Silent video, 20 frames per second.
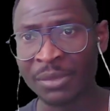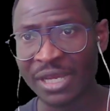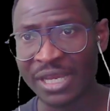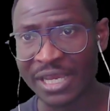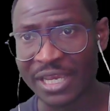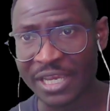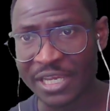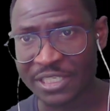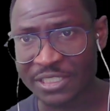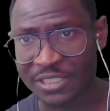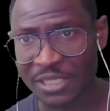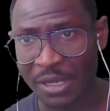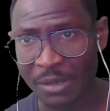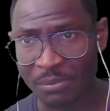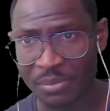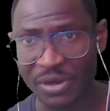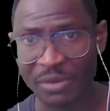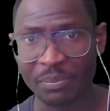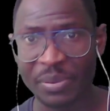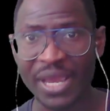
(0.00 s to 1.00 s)
is
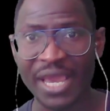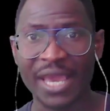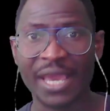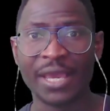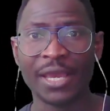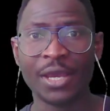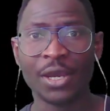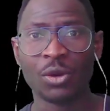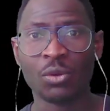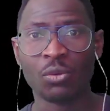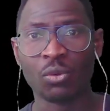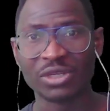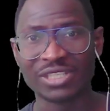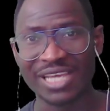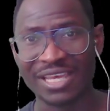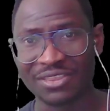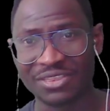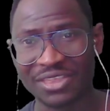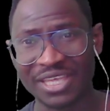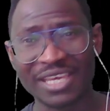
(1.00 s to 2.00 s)
prepare what I
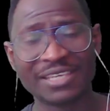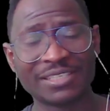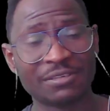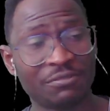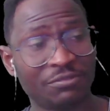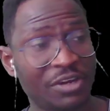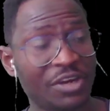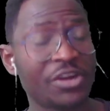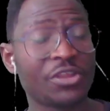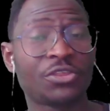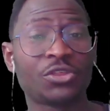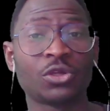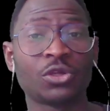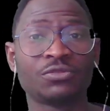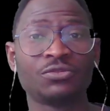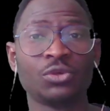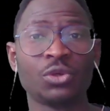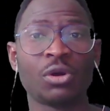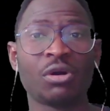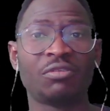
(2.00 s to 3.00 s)
think is a very
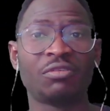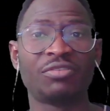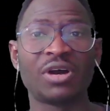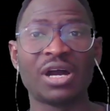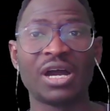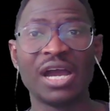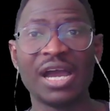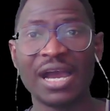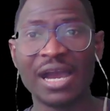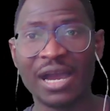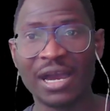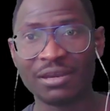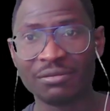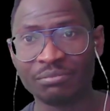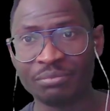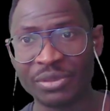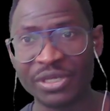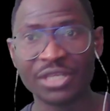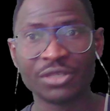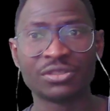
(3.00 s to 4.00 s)
thoughtful offer and
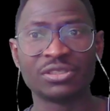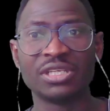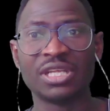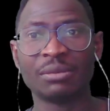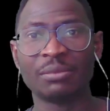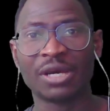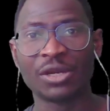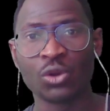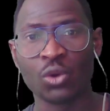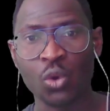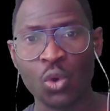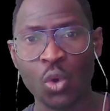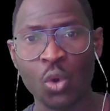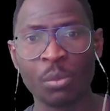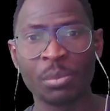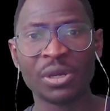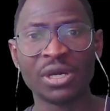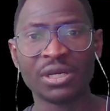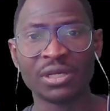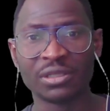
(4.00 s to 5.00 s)
bring it to them and hope
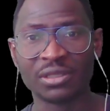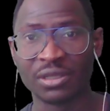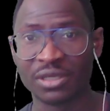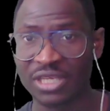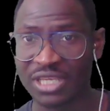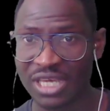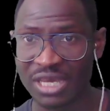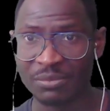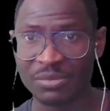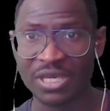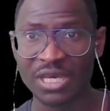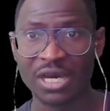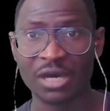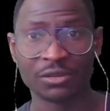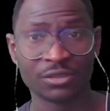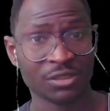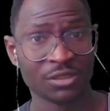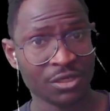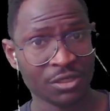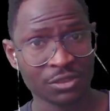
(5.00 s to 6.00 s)
they hear me out.